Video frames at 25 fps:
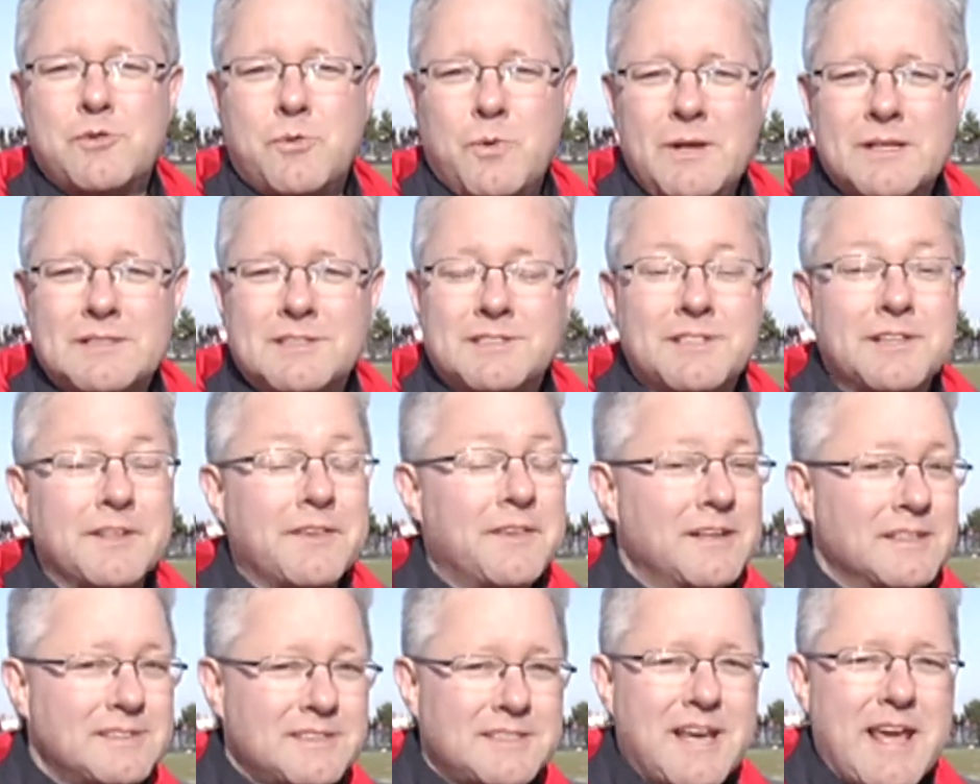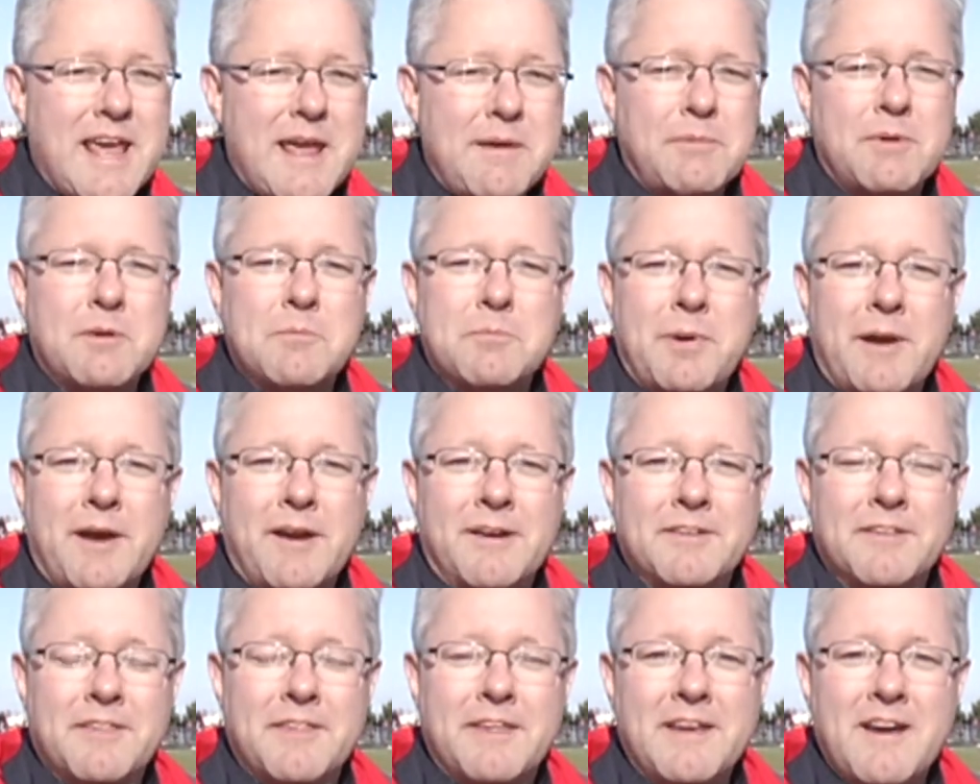twist to this game
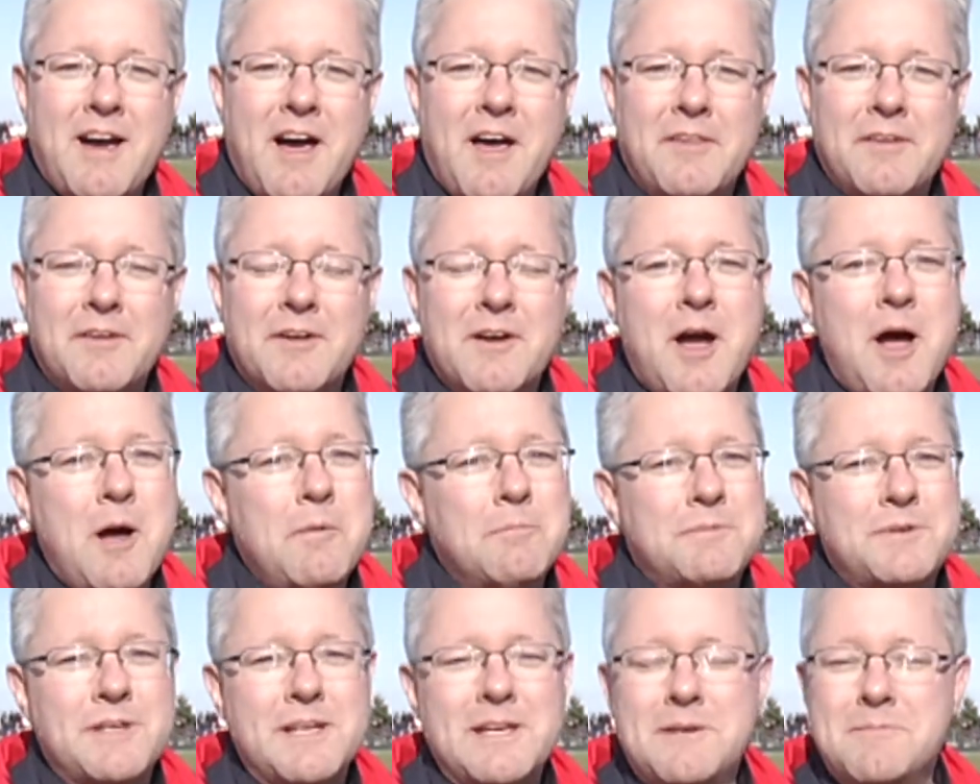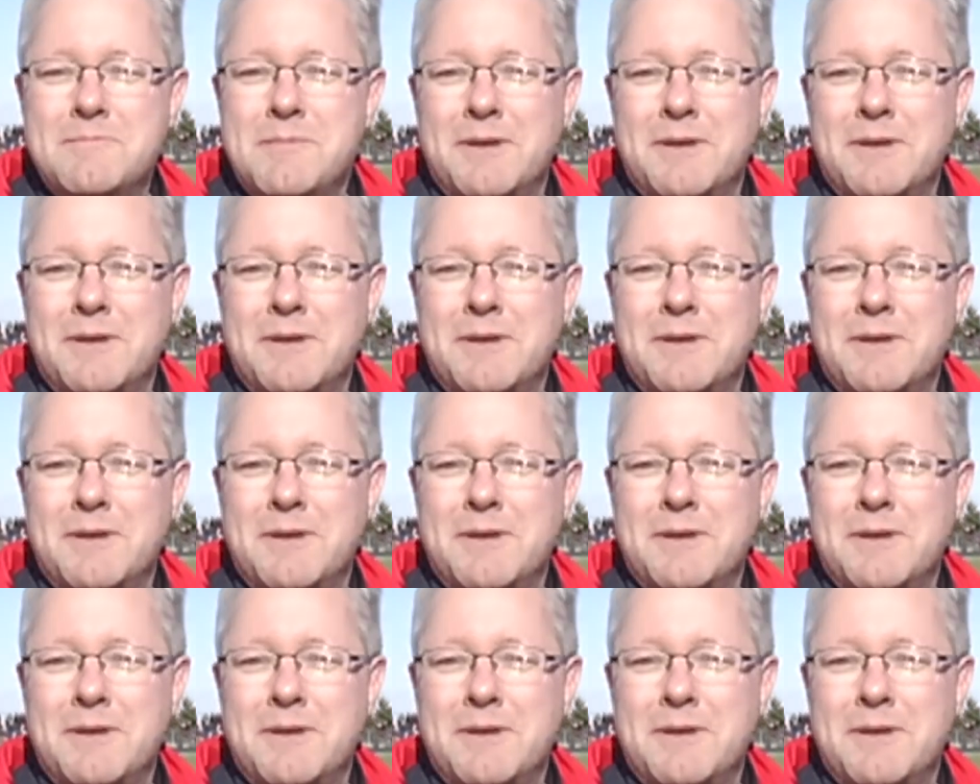compared to the other umpteen